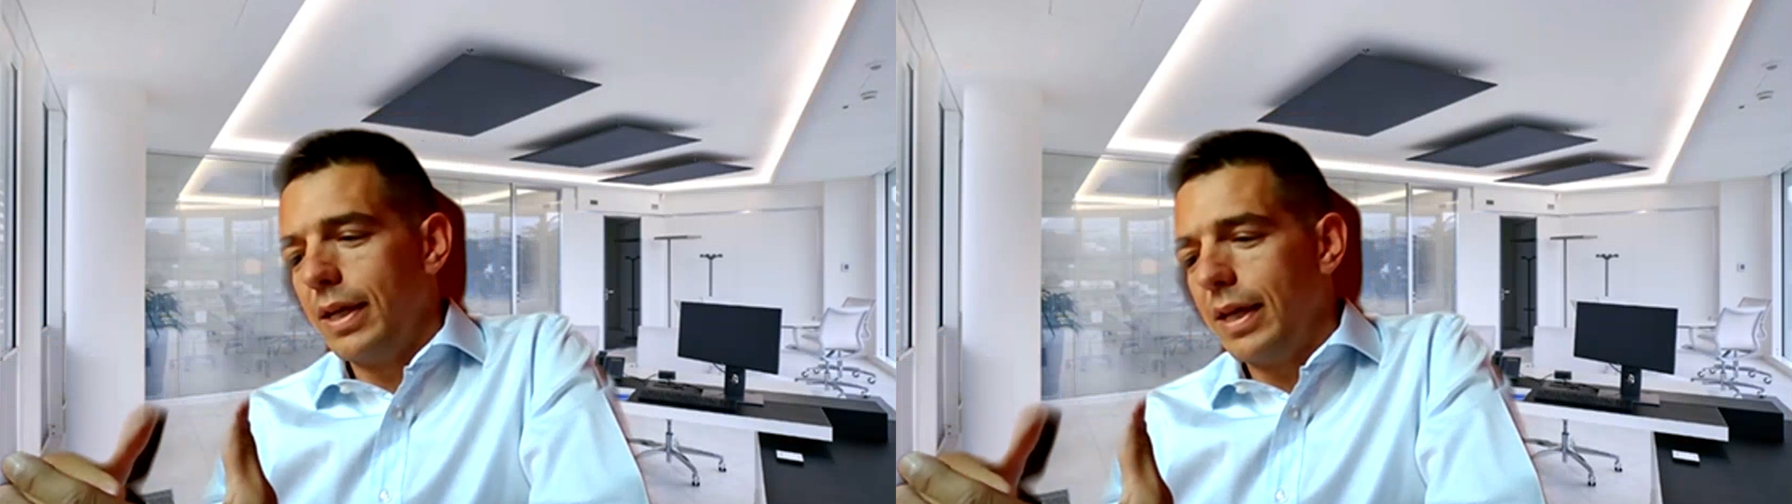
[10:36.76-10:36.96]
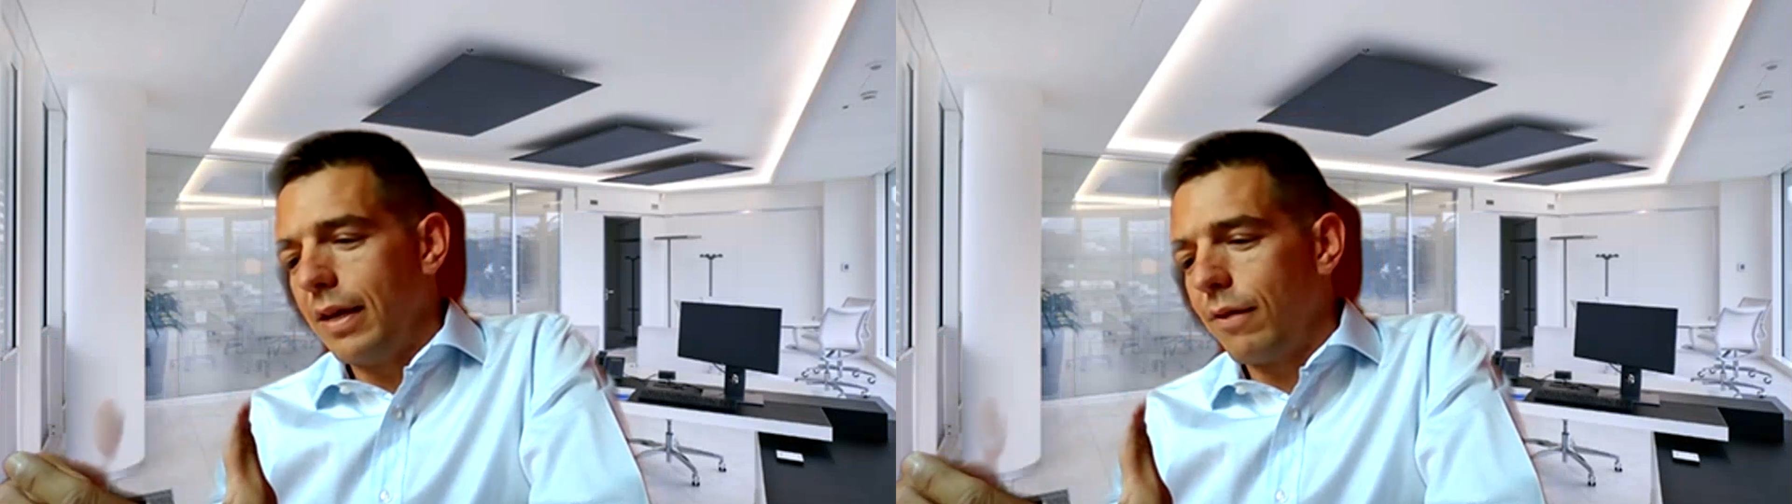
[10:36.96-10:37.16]

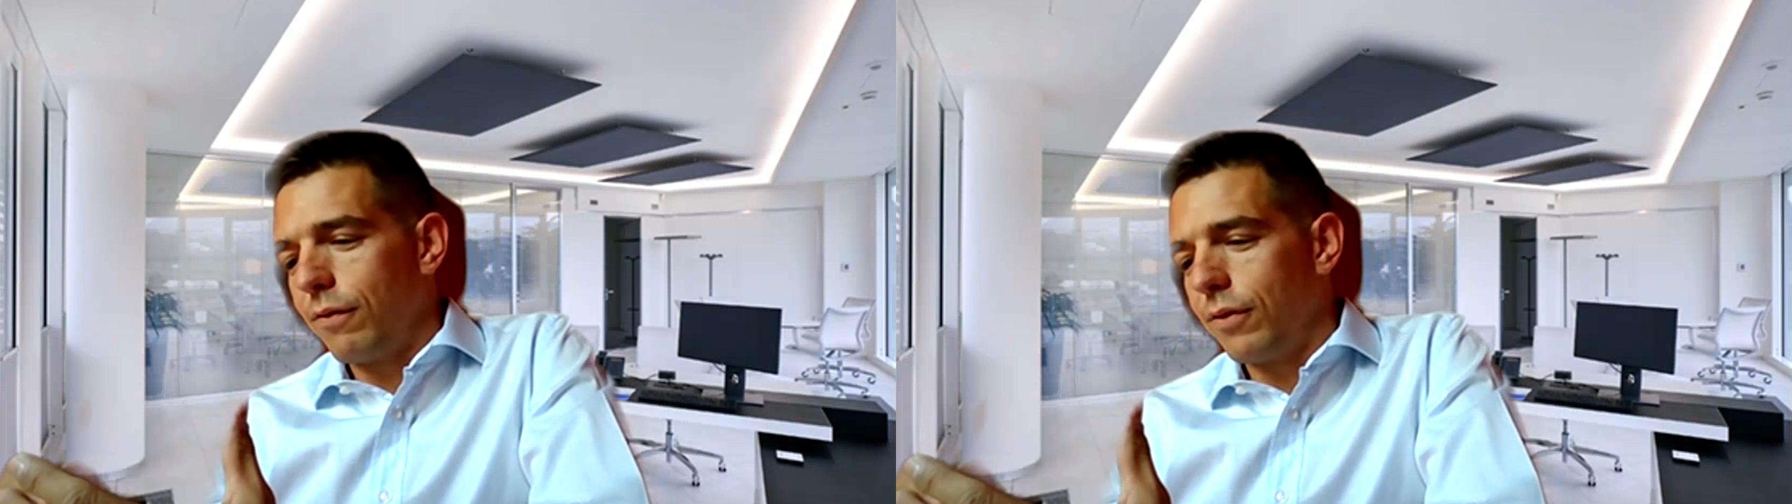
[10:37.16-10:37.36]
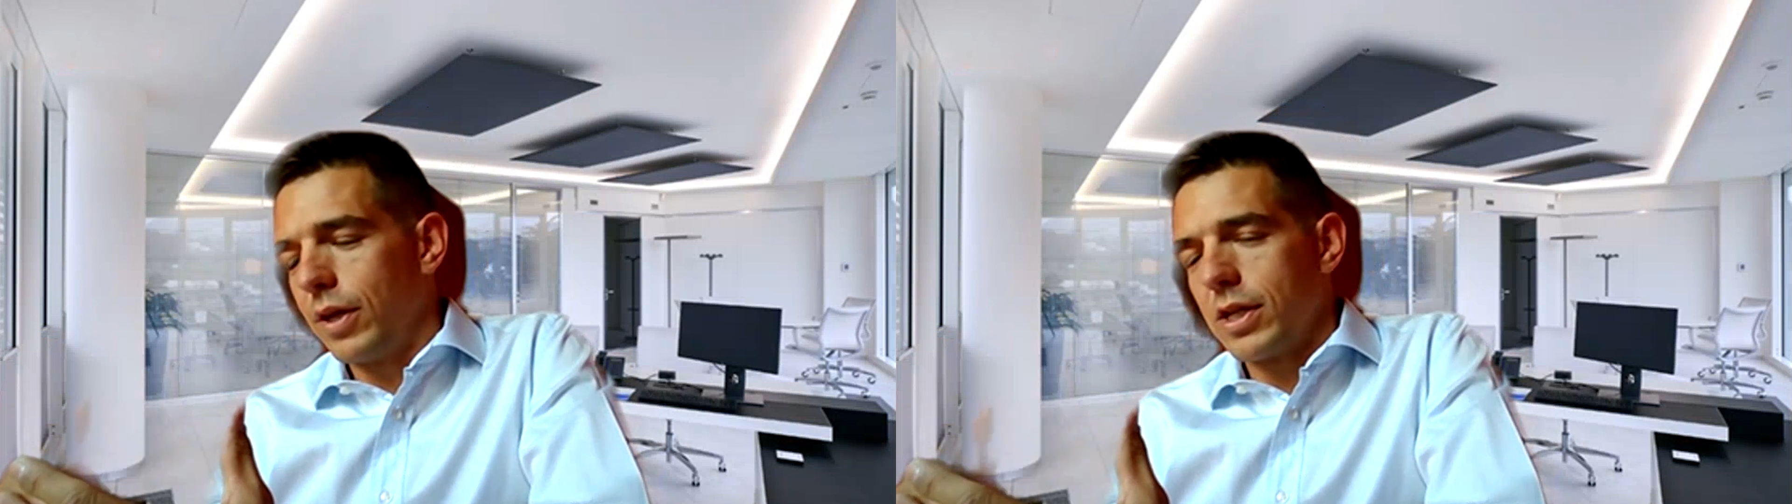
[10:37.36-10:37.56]

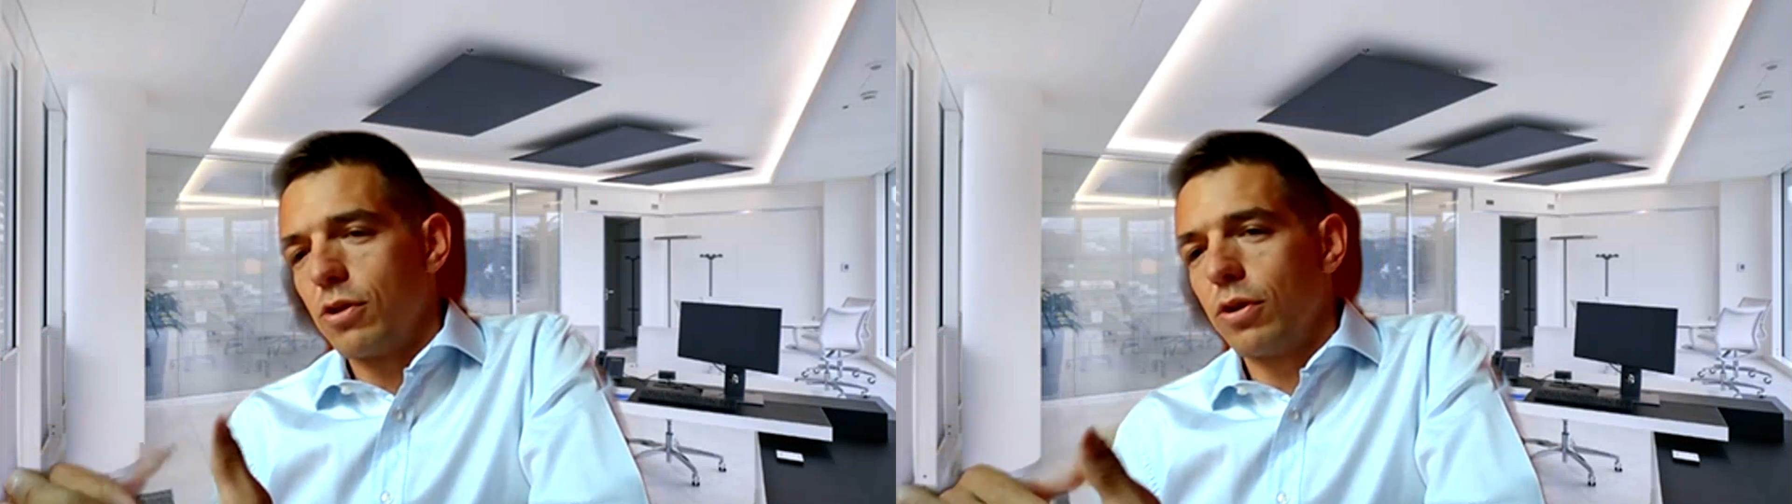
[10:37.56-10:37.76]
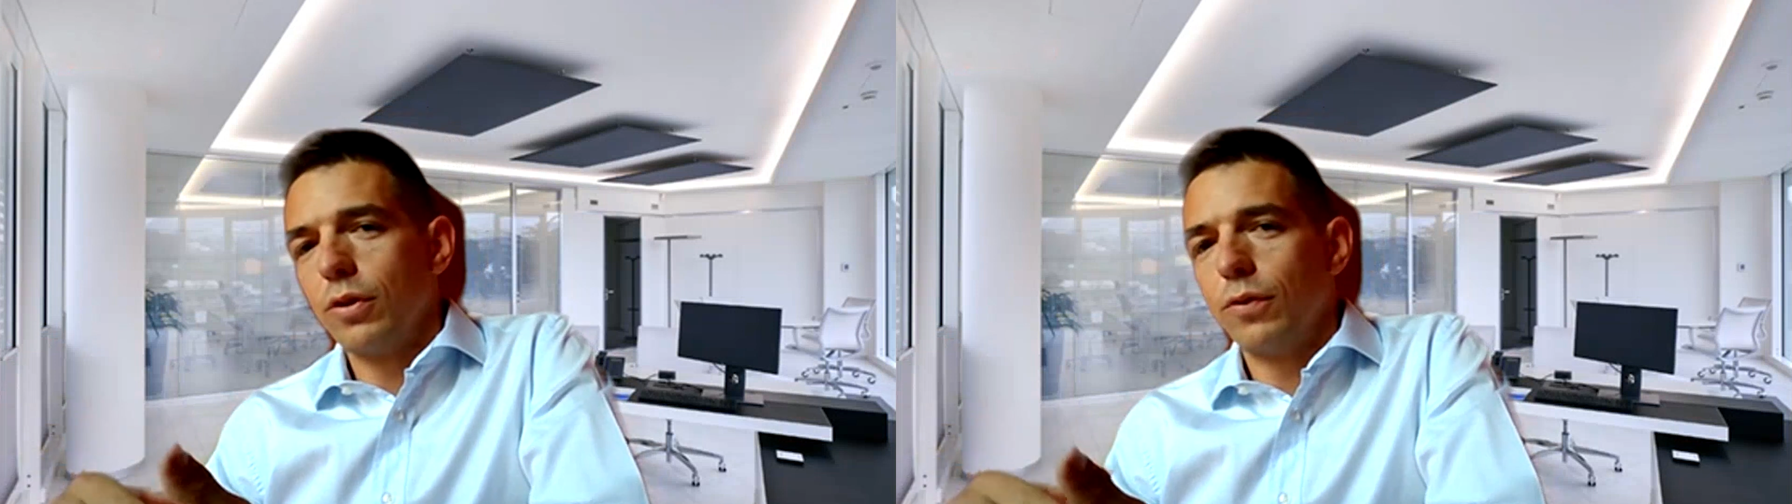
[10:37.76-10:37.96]
give a
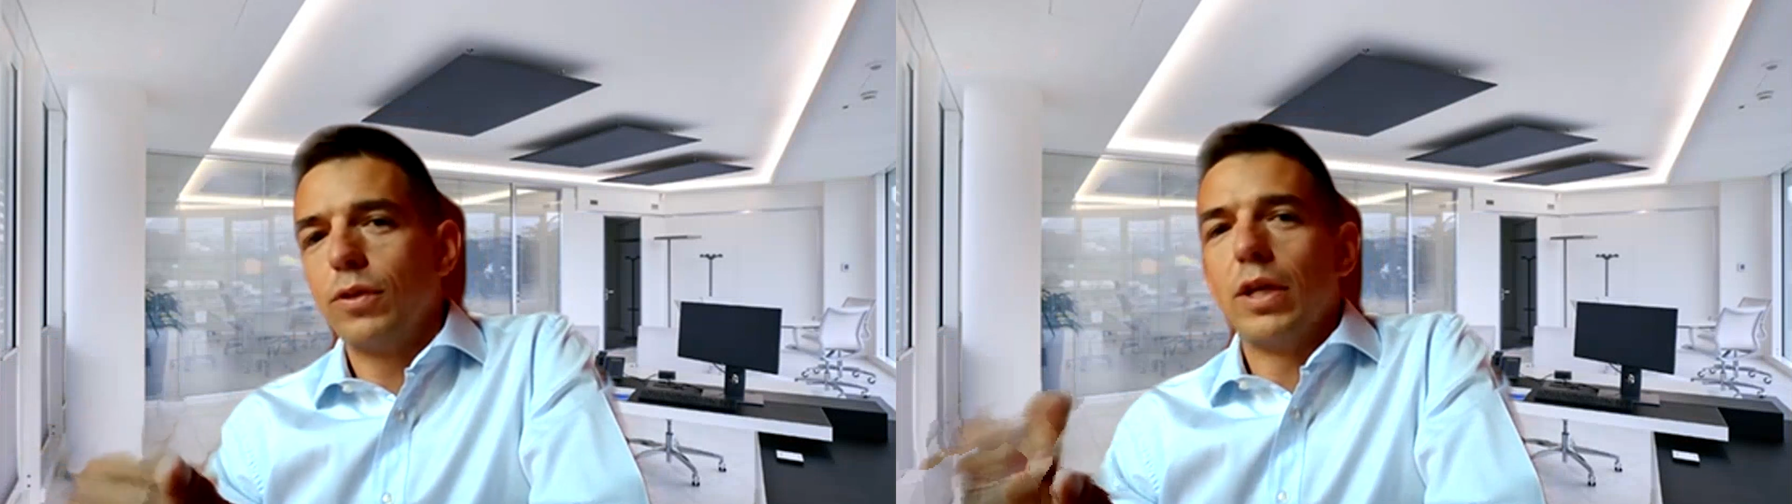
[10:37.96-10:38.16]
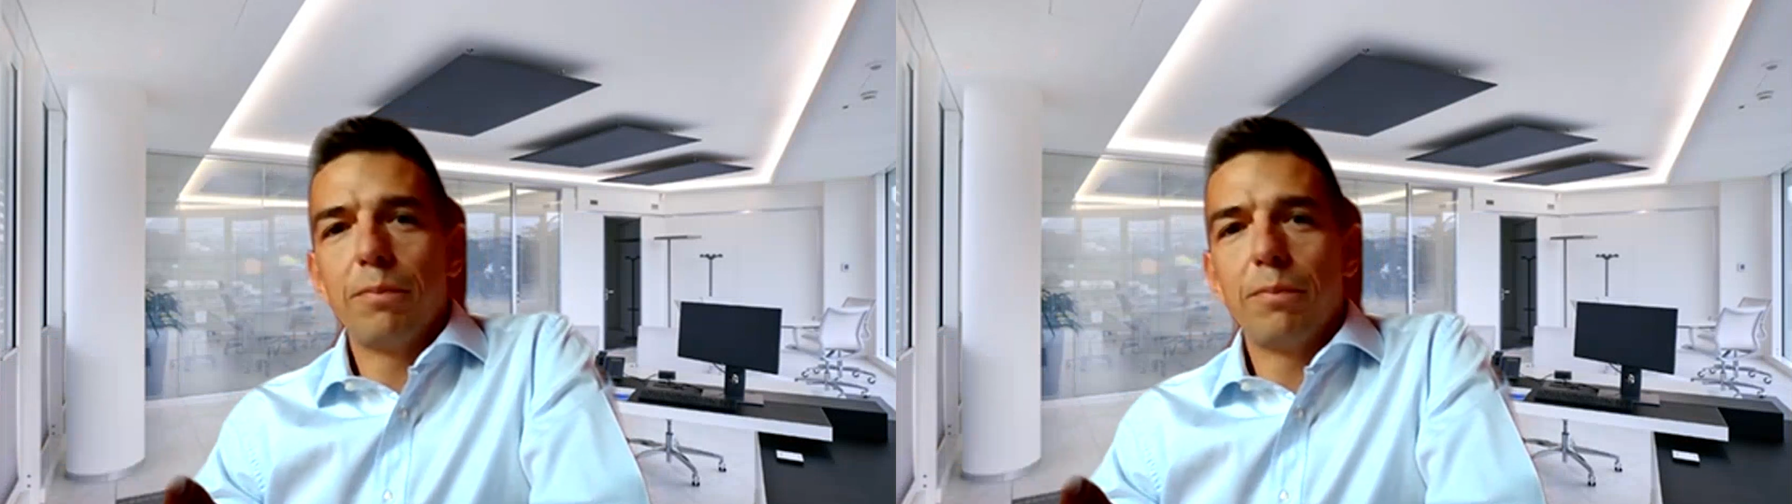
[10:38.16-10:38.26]
sort of